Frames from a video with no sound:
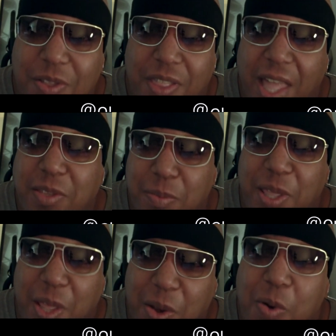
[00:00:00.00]
that'd be
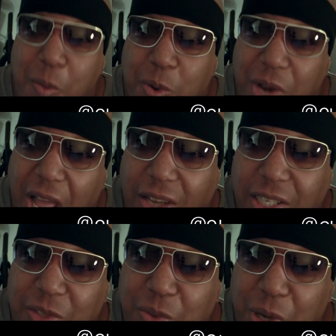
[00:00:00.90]
the normal
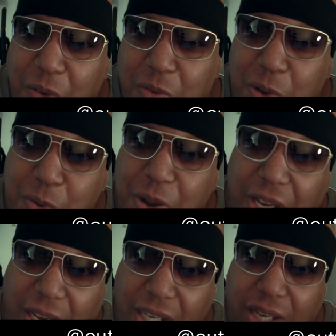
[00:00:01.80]
nowadays for NFL,
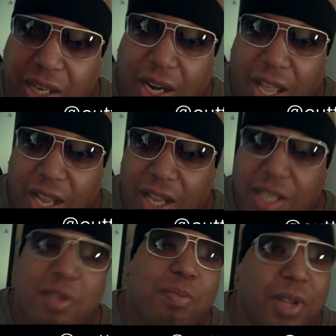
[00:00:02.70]
wouldn't
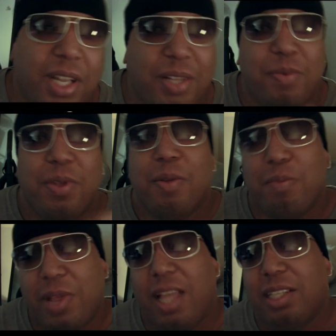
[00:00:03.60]
it?
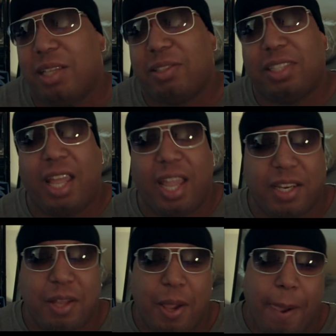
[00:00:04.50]
But as I'm
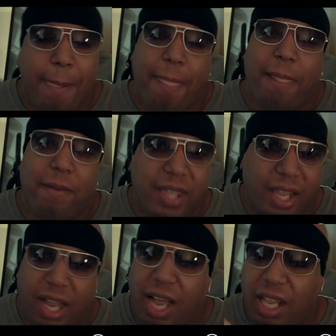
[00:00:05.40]
saying,
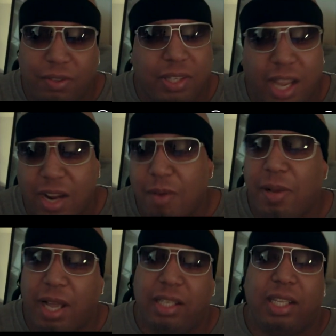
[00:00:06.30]
I don't care
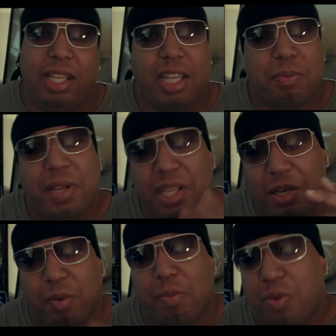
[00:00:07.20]
about it. ESPN did a
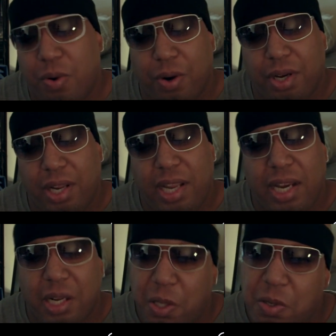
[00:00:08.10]
report that
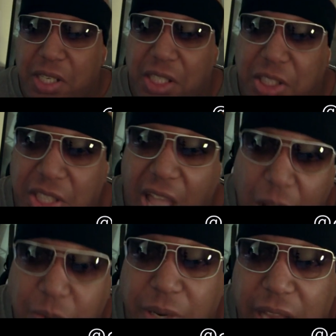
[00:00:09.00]
included his
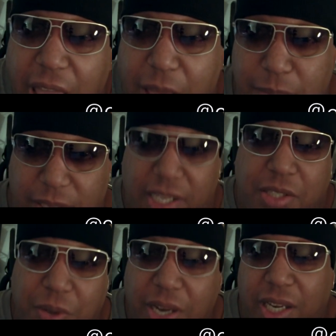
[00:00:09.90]
showering habits at
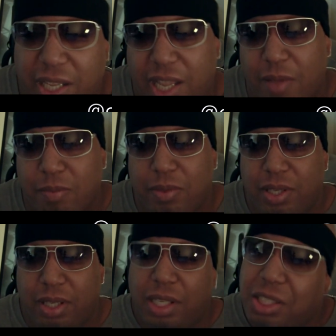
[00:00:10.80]
training camp.
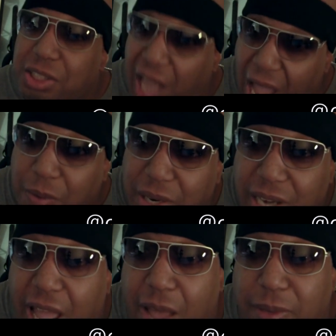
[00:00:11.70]
Showering
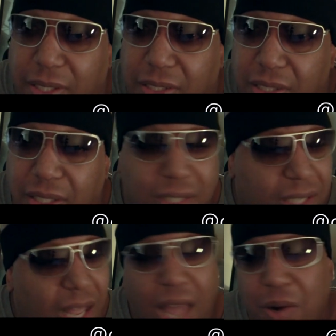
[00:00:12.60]
habits.
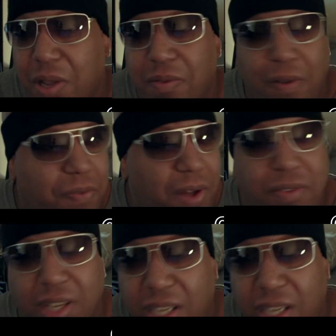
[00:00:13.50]
I don't give a fuck if the